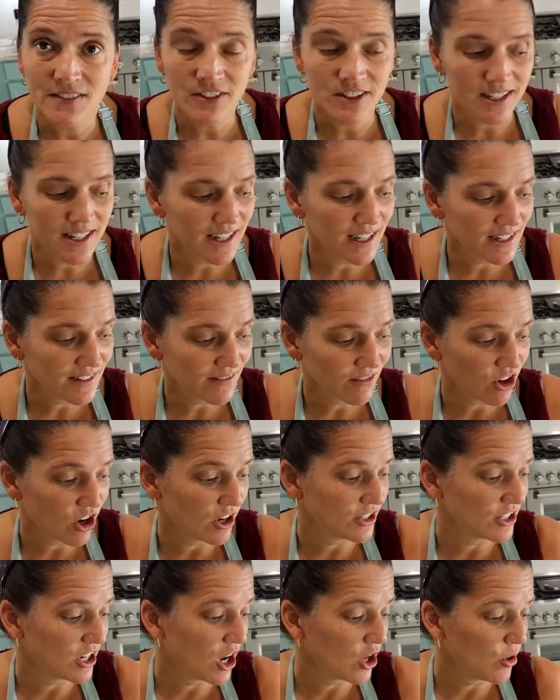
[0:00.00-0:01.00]
for the kids. I've
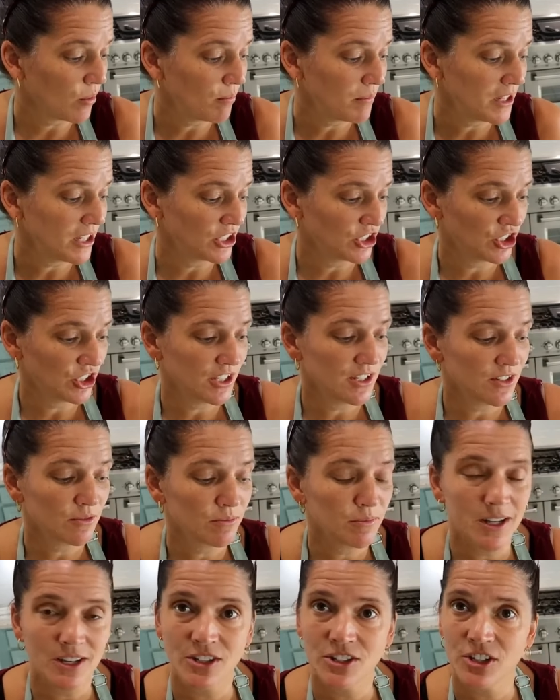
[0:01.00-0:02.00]
got taco meat and cheese
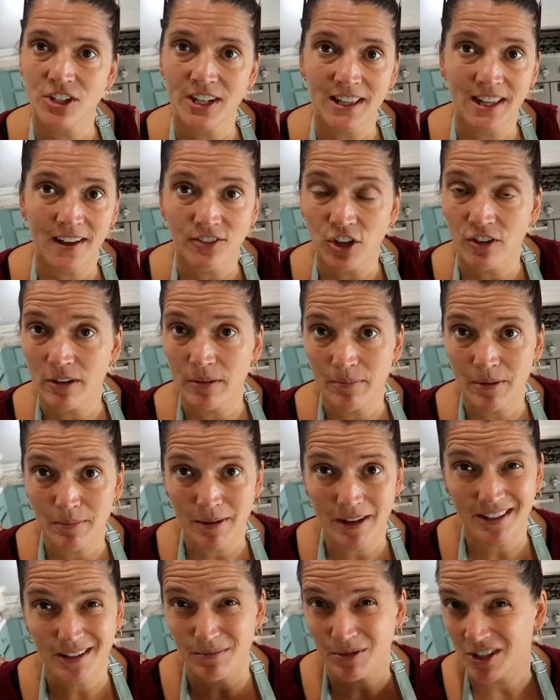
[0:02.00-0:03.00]
from yesterday left over. I'm gonna
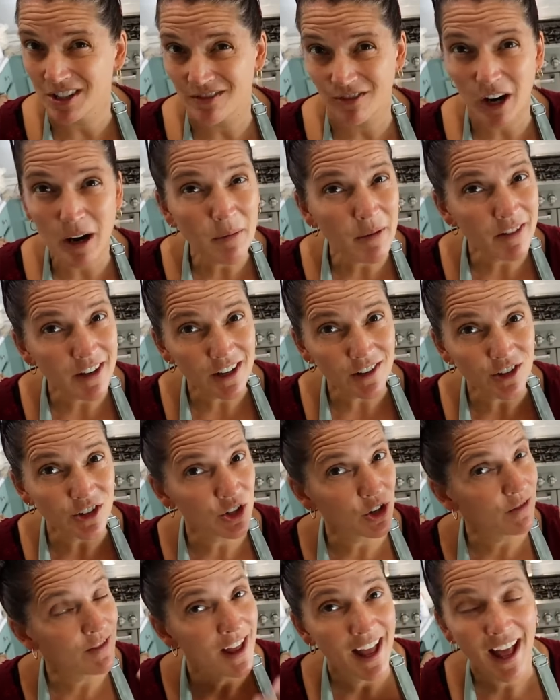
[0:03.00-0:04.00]
make some of this fry over here on the
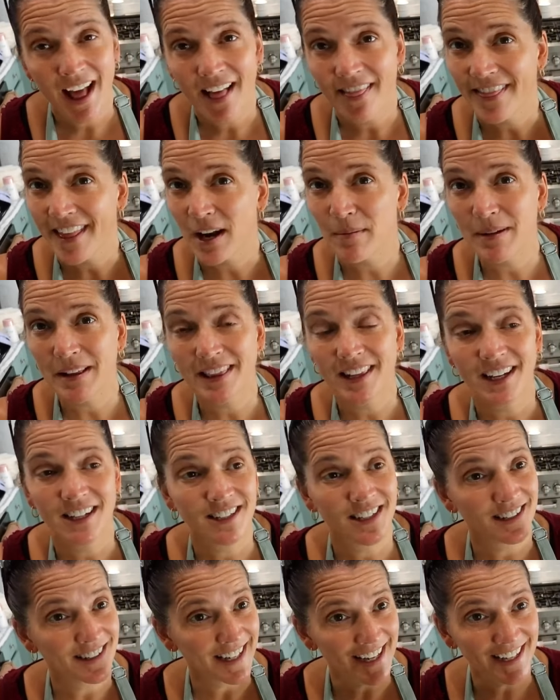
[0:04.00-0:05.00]
stove. That'll be lunch.
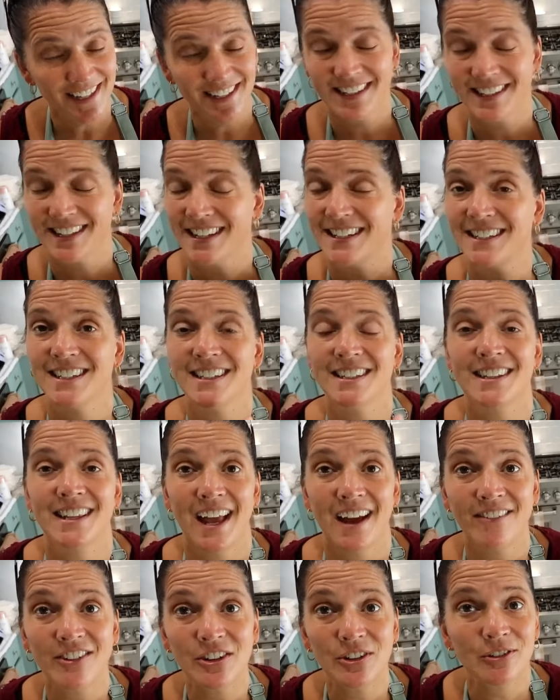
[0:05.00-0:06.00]
It'll take us until the
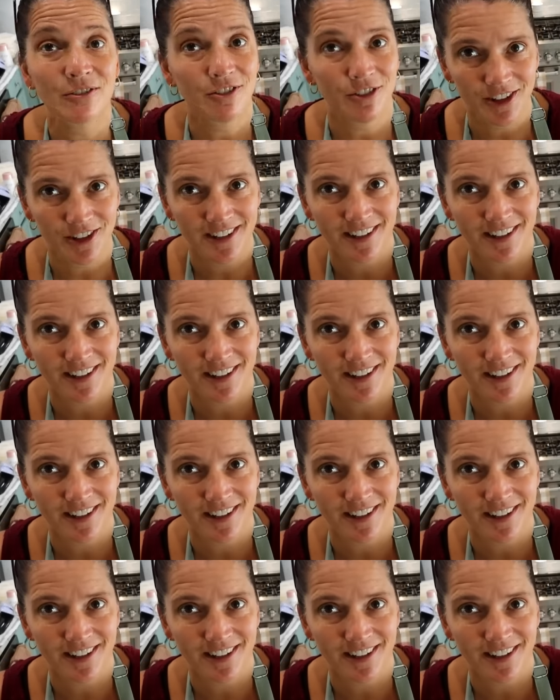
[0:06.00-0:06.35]
afternoon for